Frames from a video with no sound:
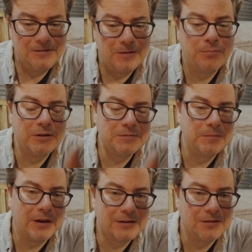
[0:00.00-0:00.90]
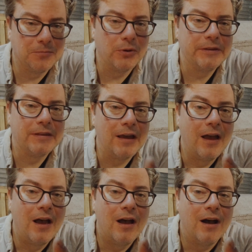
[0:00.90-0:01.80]
it brings me back to the point that
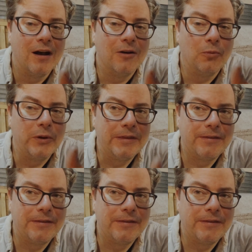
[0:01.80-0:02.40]
we